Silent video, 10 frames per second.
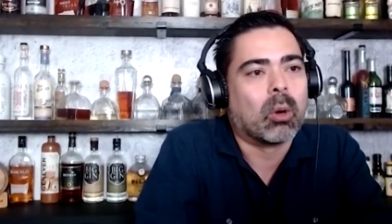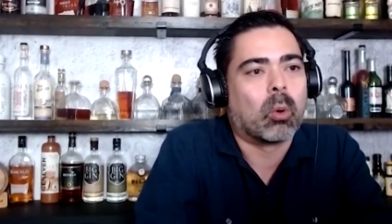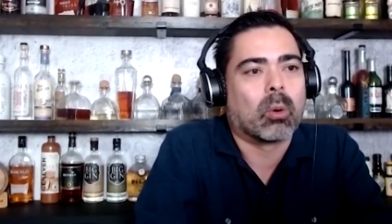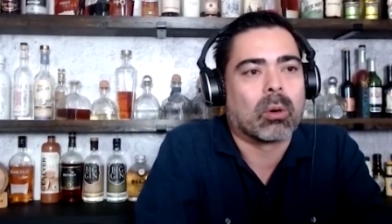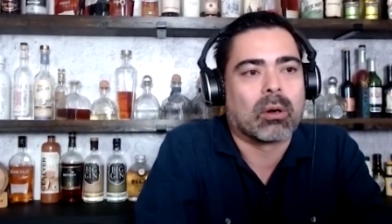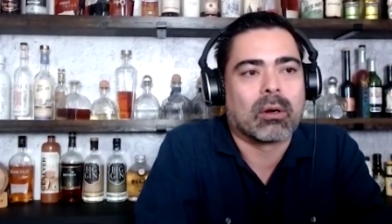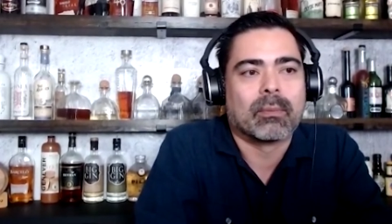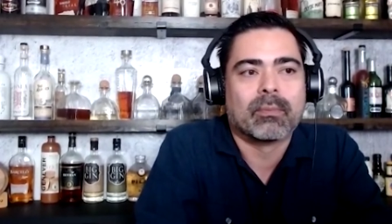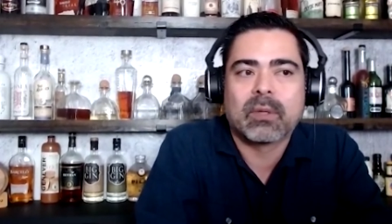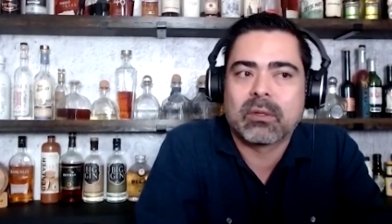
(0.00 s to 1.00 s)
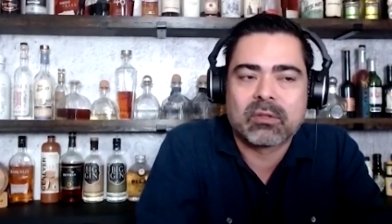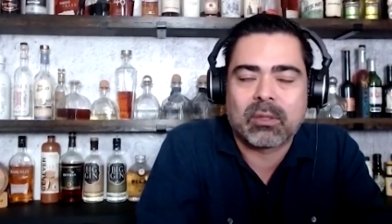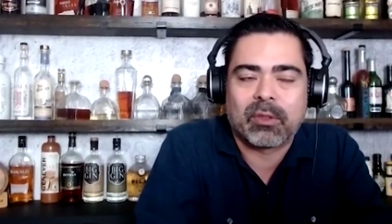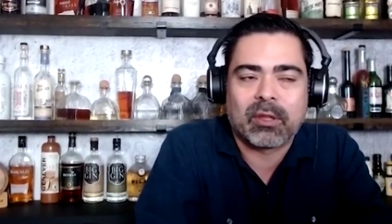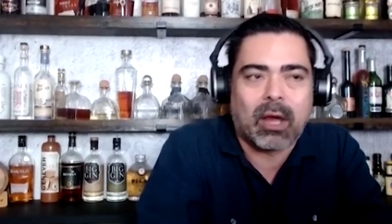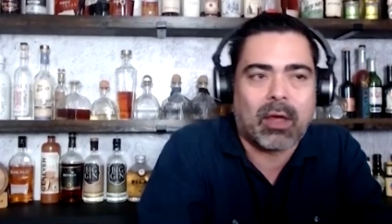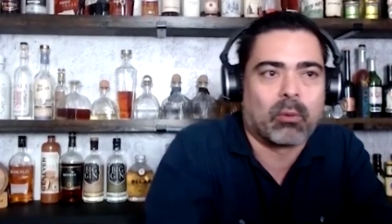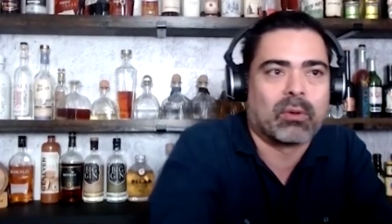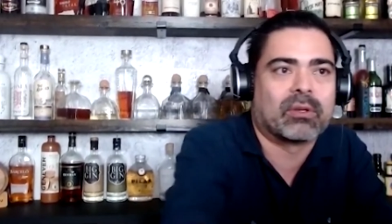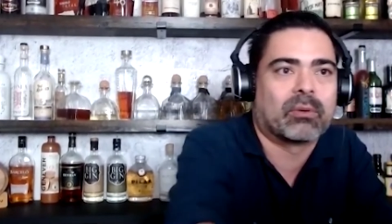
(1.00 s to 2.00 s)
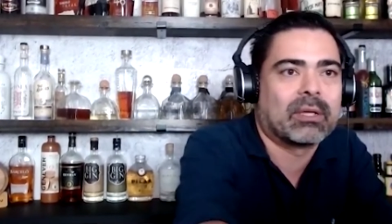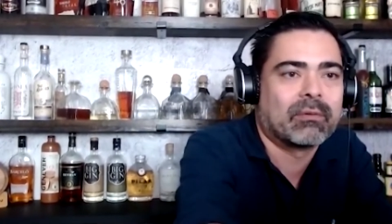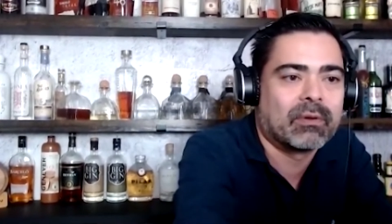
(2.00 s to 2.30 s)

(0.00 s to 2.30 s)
or some of the other ones that we've